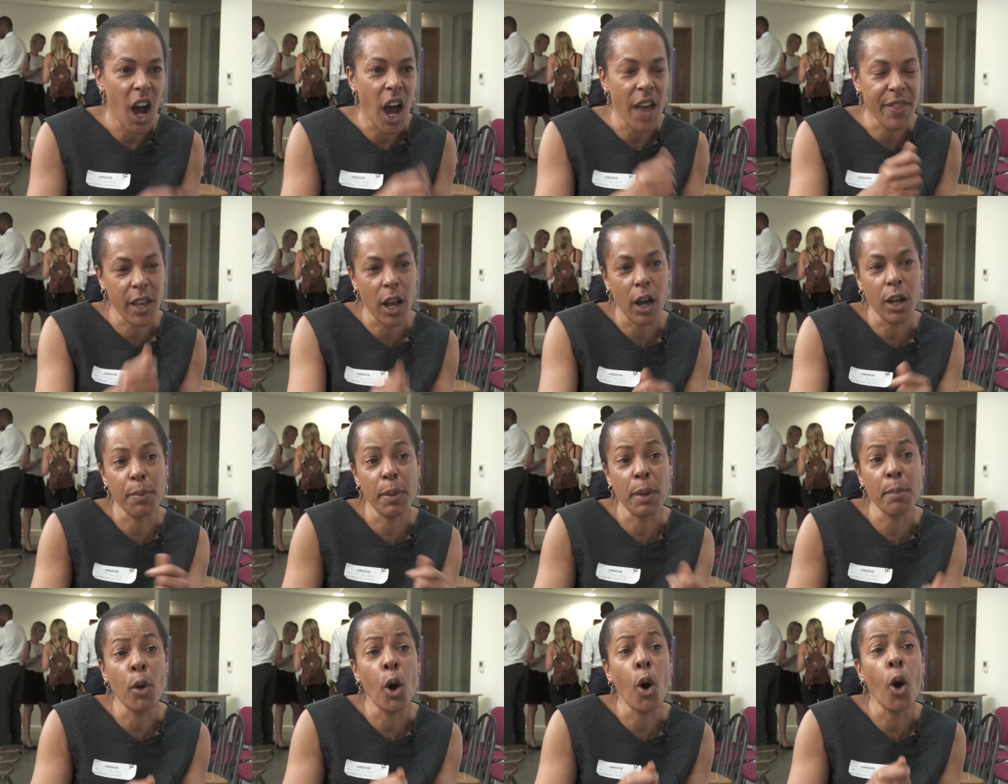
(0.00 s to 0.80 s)
I think I'd have
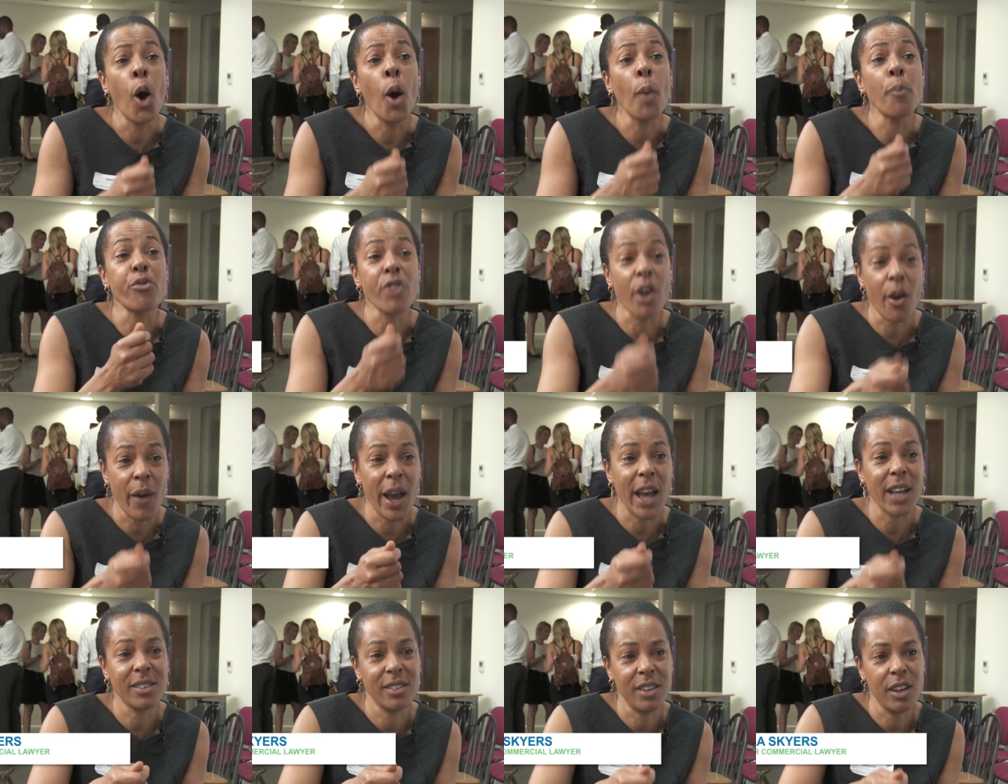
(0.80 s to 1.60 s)
been more
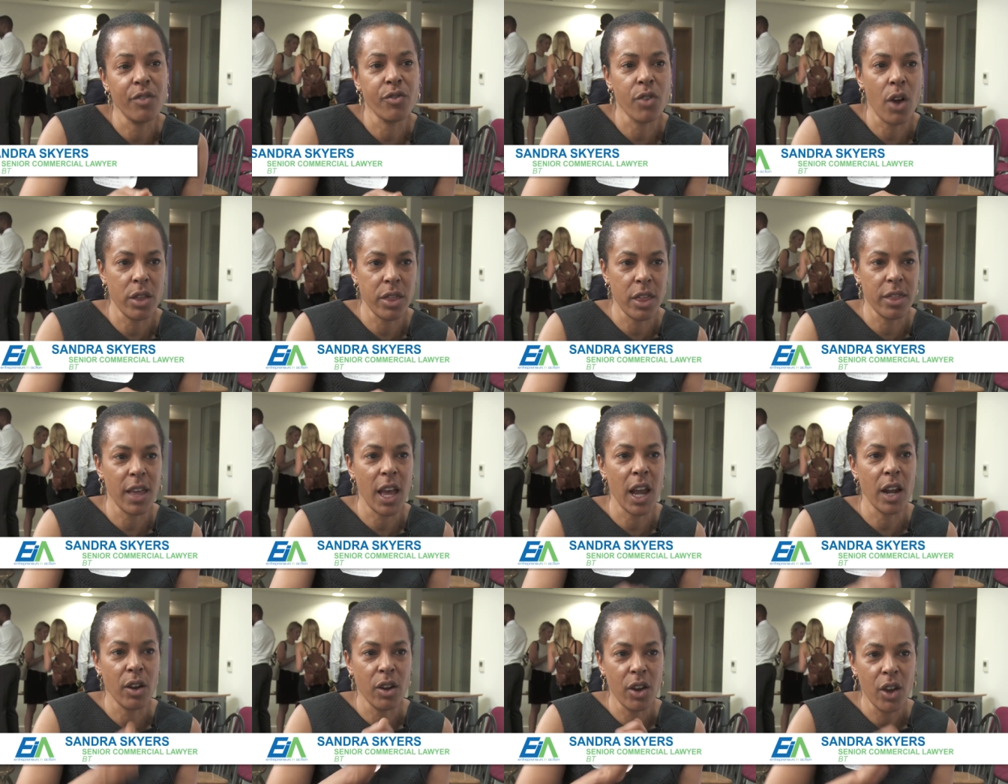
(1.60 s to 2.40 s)
proactive rather
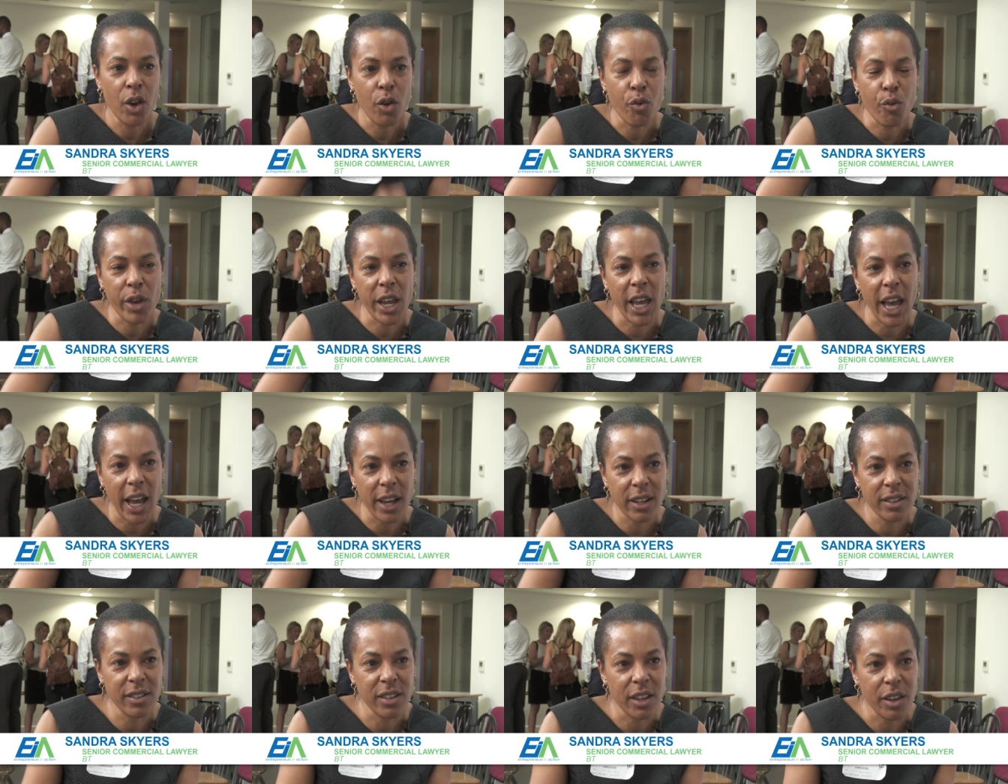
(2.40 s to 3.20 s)
than
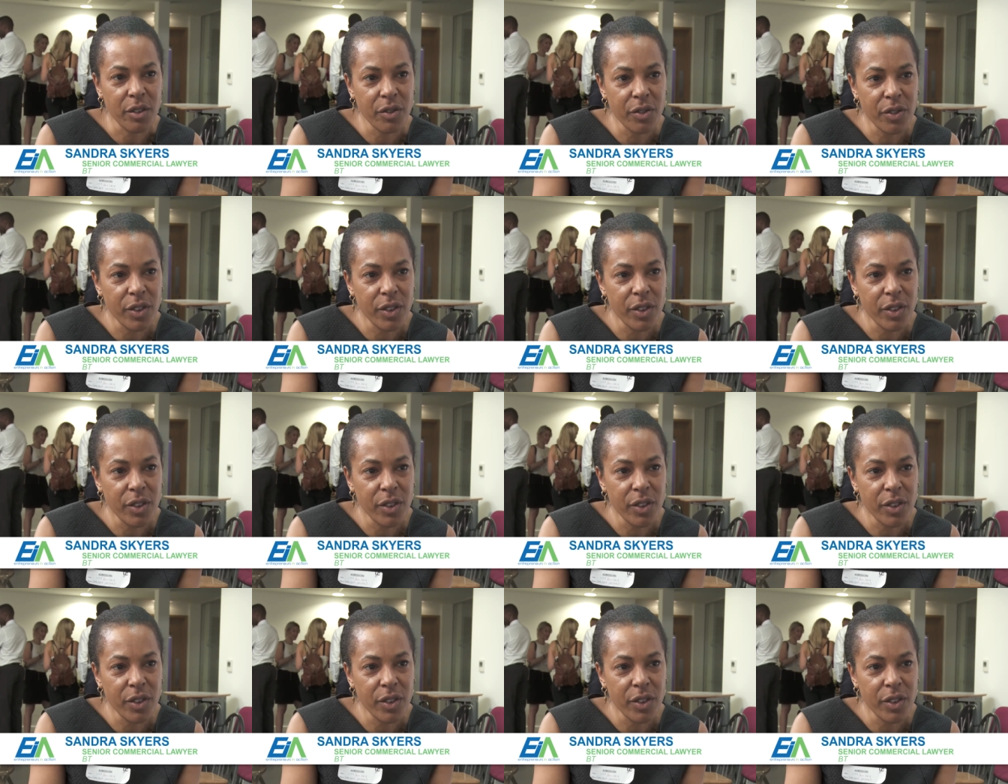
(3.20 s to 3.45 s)
reactive.